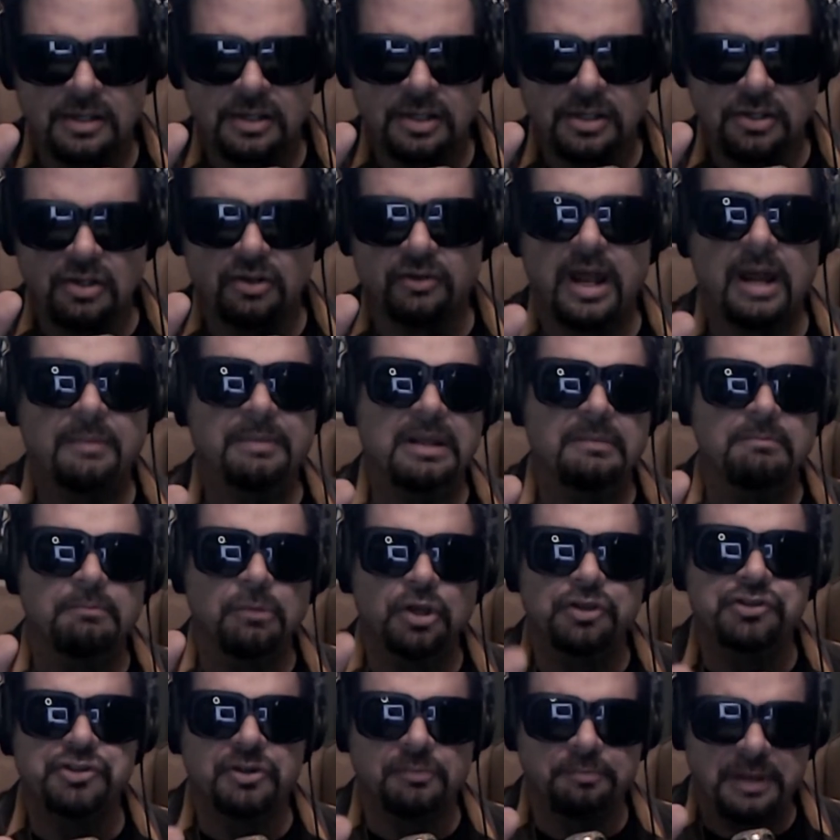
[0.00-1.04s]
You don't know how many
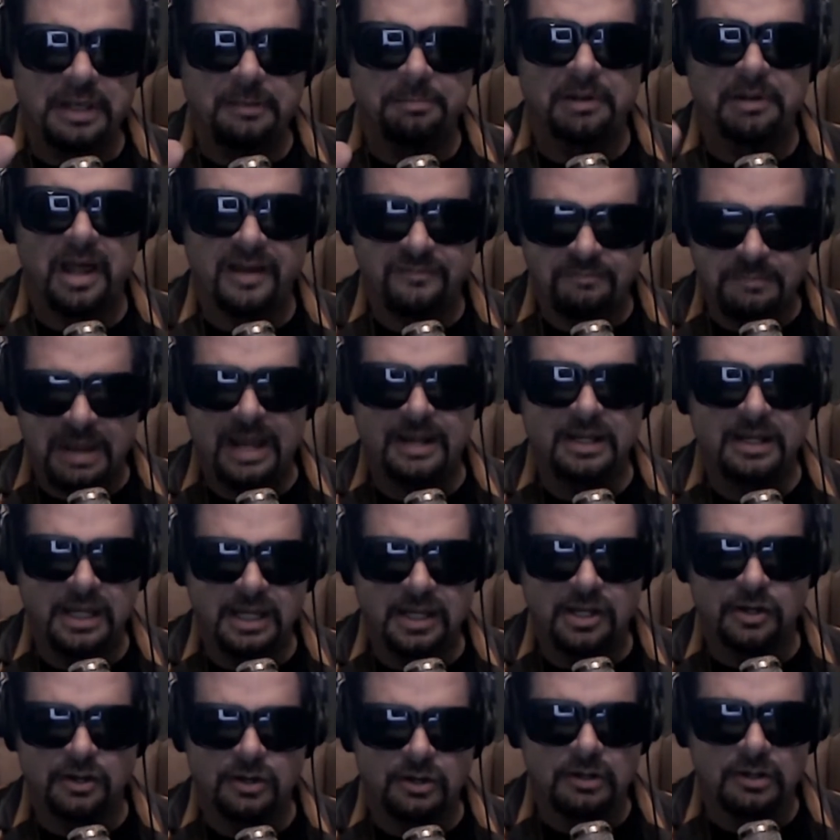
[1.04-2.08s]
Muslim people I've met
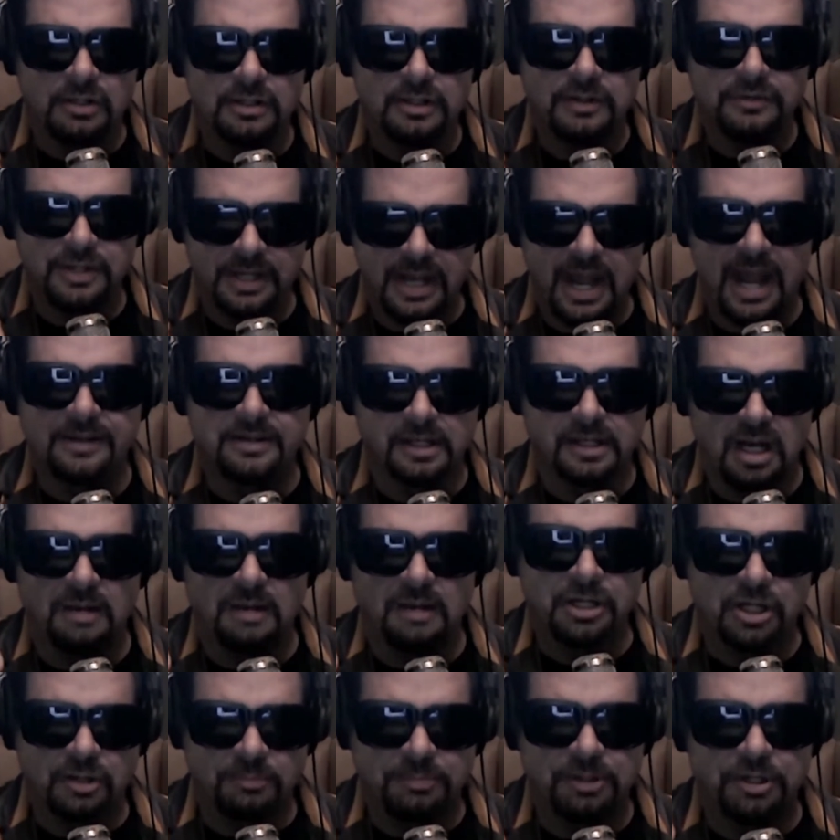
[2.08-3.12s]
here that had to
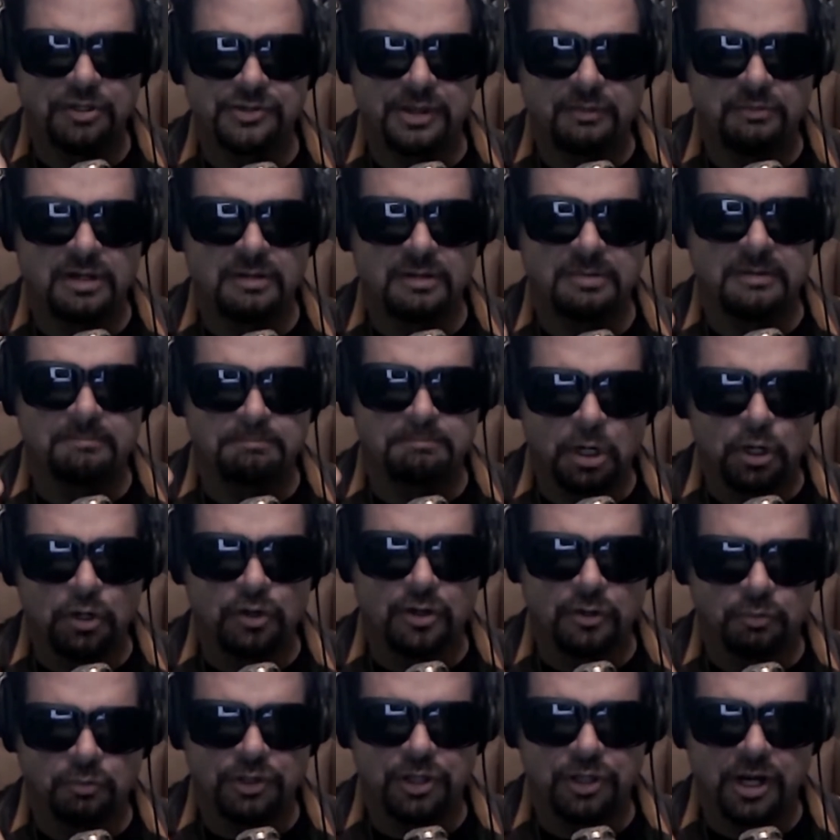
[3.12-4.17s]
come here because they would have been
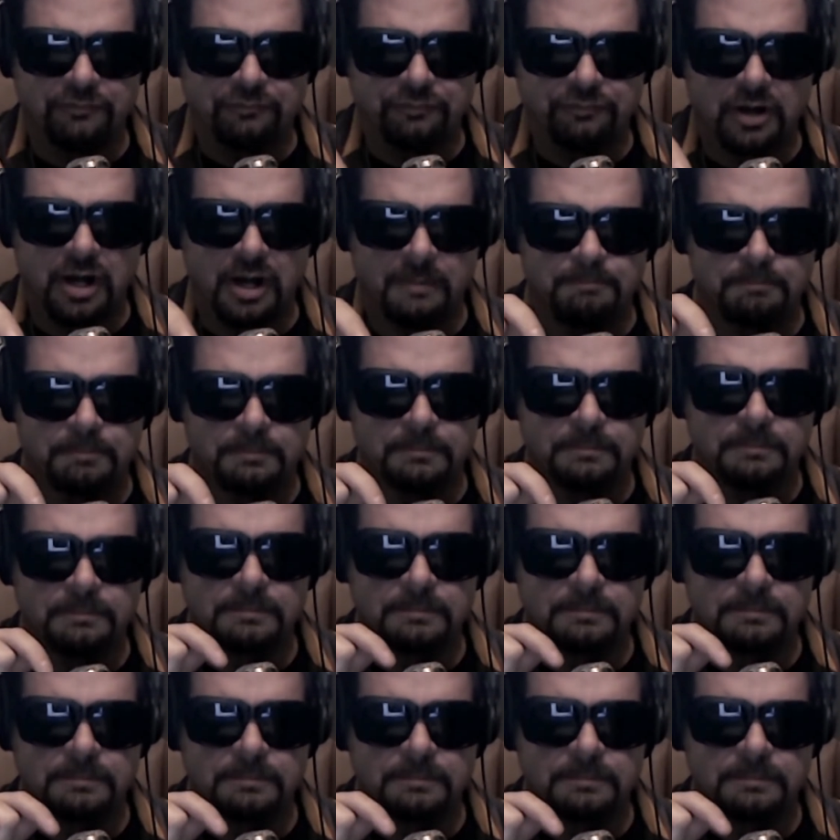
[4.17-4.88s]
murdered where they're from.